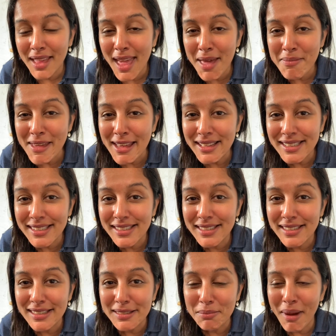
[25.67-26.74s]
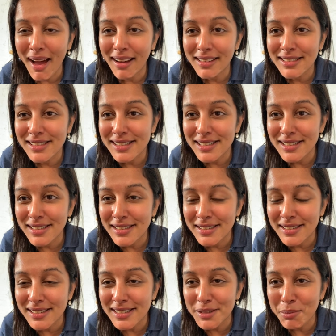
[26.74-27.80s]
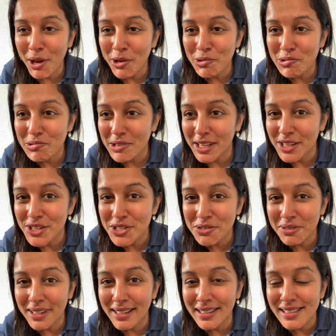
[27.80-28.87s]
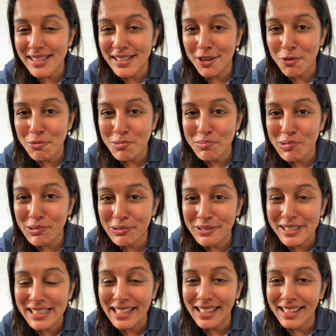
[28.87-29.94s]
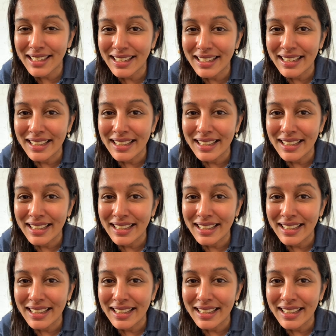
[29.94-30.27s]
MS, Parkinson's, spinal cord injury, cerebral palsy,